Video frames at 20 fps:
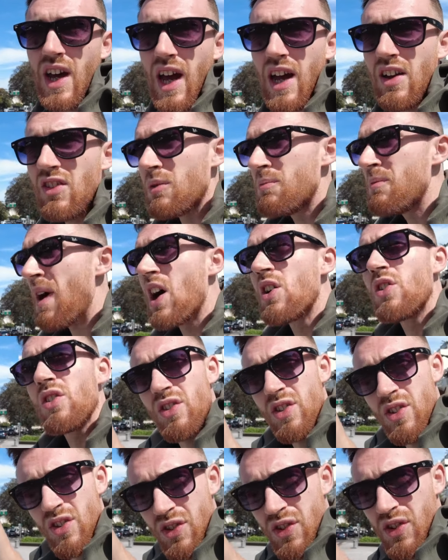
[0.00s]
in the
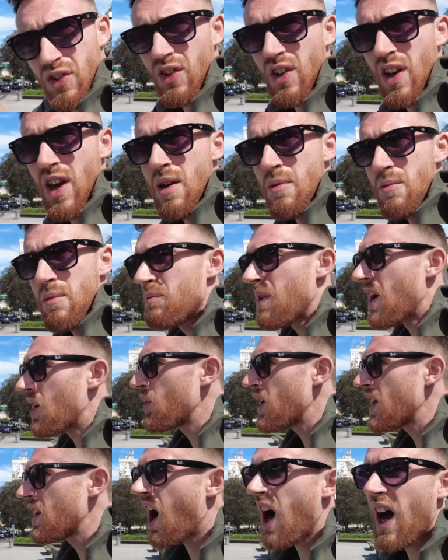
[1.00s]
mountains
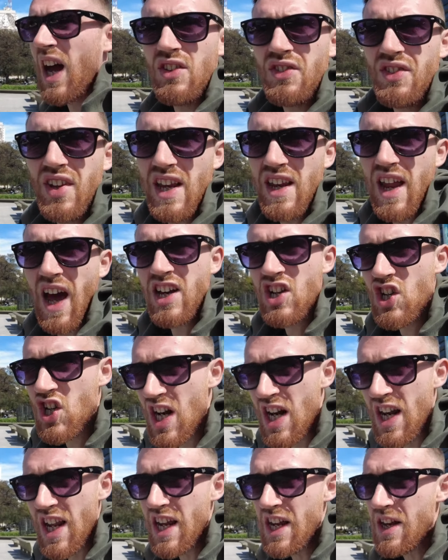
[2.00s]
between Argentina and
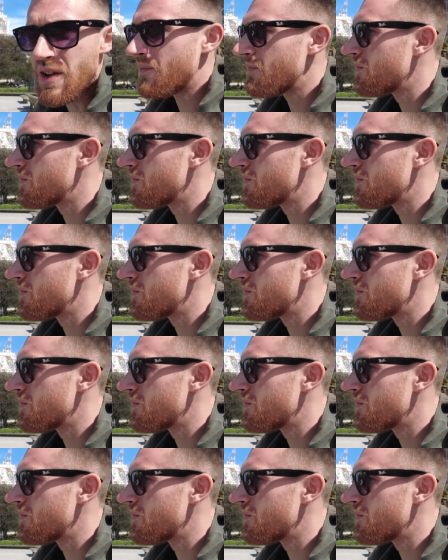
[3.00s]
Chile.